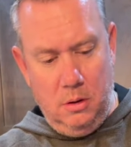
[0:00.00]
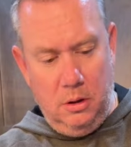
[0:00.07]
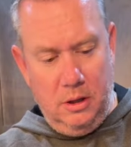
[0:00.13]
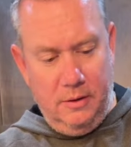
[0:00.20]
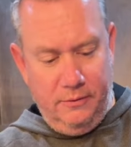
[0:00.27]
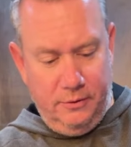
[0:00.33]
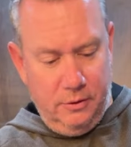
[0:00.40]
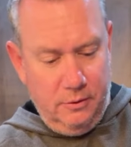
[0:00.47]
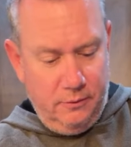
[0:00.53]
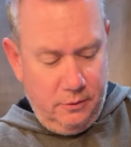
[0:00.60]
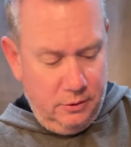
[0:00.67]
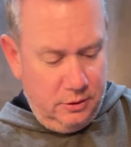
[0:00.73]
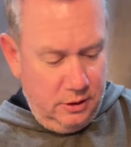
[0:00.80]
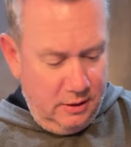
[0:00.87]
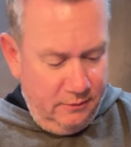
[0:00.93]

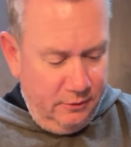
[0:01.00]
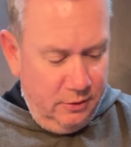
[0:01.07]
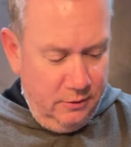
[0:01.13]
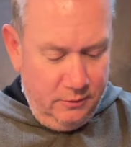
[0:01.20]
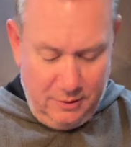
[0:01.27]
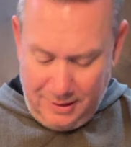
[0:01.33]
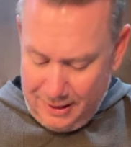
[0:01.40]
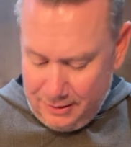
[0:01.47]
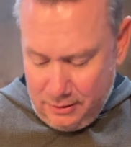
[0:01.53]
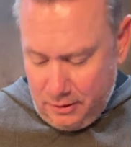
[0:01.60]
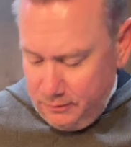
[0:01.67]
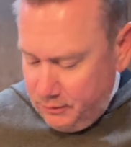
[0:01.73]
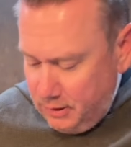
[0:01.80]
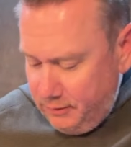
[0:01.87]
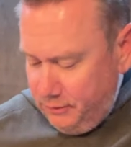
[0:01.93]
Leftovers. I
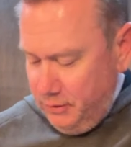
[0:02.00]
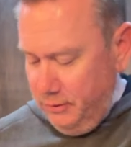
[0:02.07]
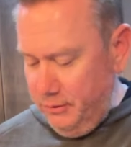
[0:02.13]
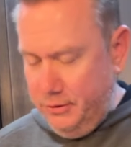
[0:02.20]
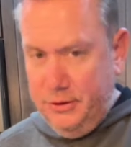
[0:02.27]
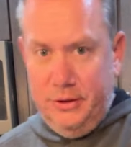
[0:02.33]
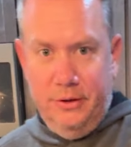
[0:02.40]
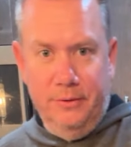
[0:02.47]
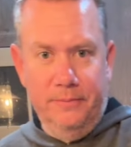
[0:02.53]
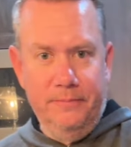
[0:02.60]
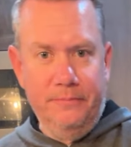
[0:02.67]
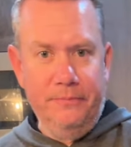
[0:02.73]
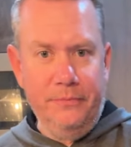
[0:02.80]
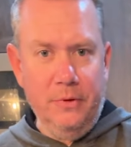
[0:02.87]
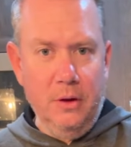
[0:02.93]
love leftovers too.
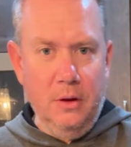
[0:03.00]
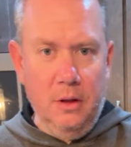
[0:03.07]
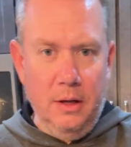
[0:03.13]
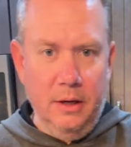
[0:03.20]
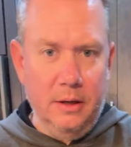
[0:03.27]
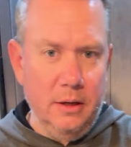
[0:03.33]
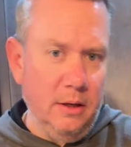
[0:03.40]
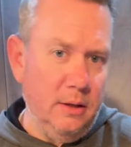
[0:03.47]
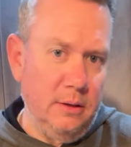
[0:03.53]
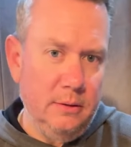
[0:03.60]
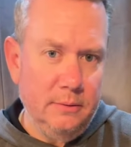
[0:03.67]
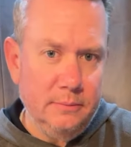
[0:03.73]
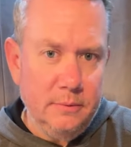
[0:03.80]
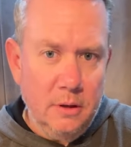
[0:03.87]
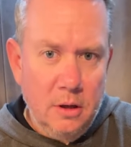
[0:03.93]
Like,
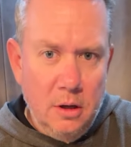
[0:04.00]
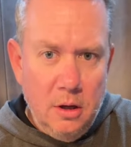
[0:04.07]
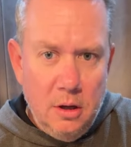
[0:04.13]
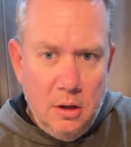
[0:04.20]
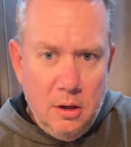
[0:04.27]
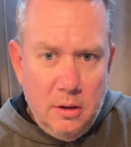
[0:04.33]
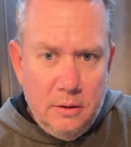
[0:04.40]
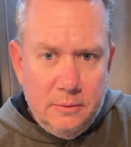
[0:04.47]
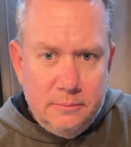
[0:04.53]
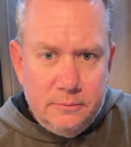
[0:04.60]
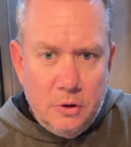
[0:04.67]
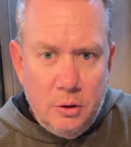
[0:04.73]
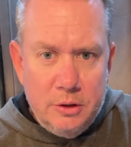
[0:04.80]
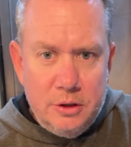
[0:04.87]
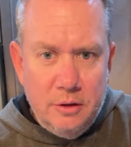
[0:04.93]

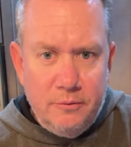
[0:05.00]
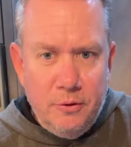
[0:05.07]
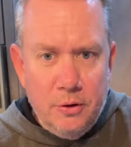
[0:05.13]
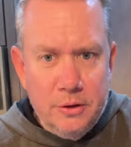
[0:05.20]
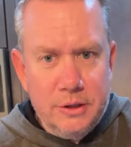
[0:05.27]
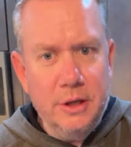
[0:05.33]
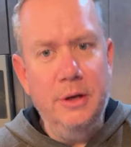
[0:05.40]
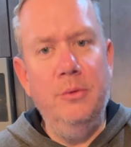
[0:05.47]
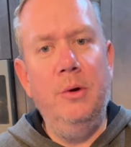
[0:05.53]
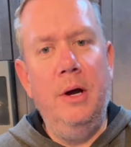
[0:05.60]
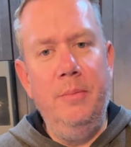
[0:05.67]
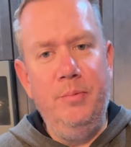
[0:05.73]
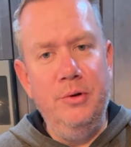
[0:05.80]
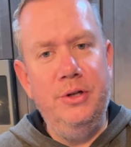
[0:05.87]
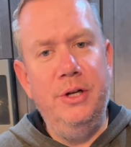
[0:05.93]
always look forward to Sunday. Well, I
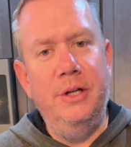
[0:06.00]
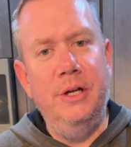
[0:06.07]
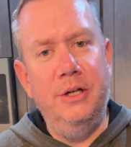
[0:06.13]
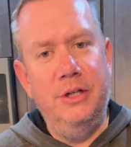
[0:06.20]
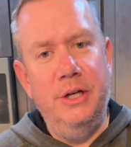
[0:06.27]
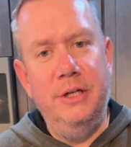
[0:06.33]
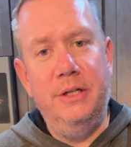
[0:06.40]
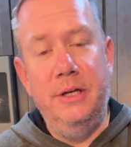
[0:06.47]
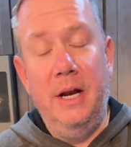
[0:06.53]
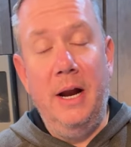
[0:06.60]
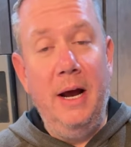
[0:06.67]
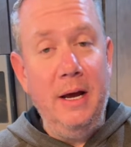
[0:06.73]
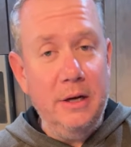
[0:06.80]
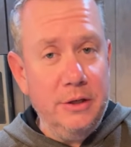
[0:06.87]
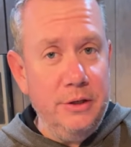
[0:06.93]
appreciate that, Jason.
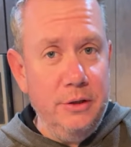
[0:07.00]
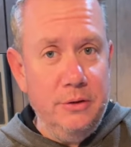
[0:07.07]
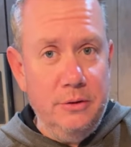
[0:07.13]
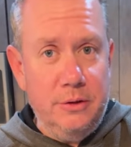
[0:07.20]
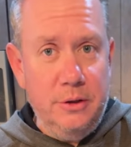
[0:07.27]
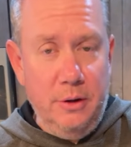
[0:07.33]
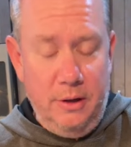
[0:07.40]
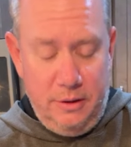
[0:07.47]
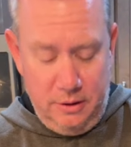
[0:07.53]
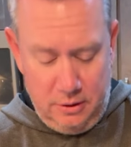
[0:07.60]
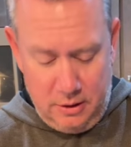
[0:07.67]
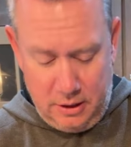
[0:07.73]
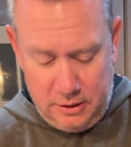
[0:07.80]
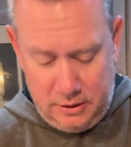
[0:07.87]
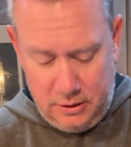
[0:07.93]
I actually do too. I think
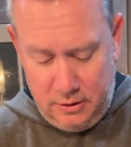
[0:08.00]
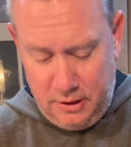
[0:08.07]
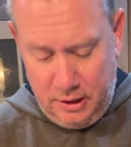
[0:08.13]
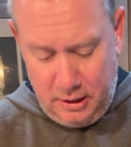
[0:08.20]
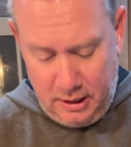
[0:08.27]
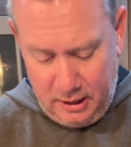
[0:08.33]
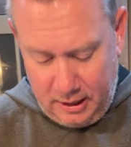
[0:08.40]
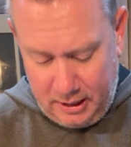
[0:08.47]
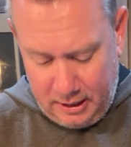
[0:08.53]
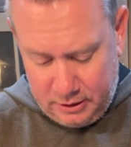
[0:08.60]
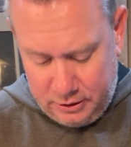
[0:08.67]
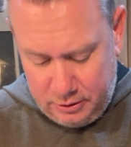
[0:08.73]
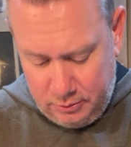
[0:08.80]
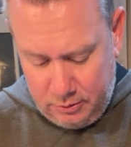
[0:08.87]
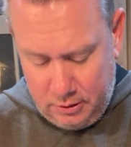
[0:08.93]
you guys know that. Like, I
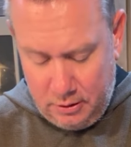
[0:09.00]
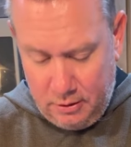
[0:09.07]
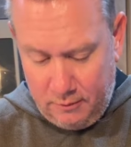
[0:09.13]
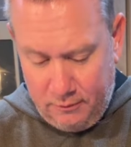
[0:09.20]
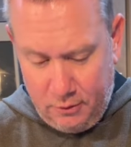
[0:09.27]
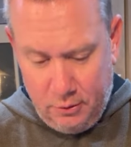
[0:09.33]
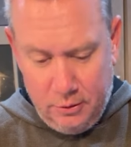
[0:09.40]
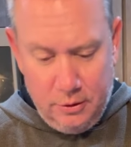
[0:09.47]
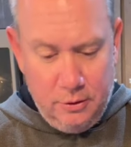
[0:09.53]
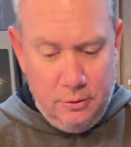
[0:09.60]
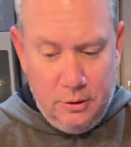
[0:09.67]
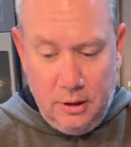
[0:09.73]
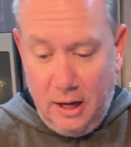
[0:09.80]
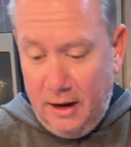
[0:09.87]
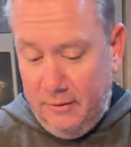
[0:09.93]
actually really look forward to
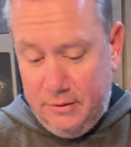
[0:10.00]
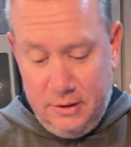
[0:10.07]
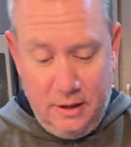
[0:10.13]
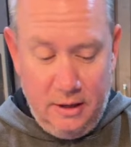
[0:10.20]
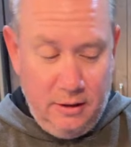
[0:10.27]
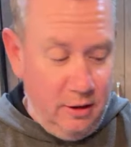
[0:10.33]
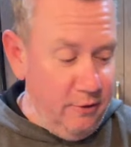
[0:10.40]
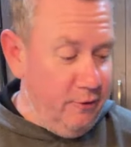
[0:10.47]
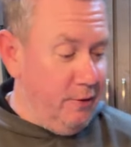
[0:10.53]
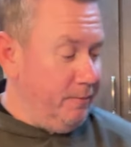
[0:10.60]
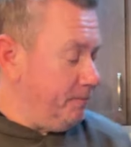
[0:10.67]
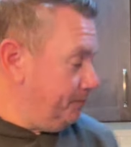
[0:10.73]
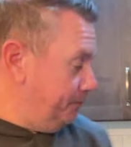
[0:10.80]
doing lives. I love it.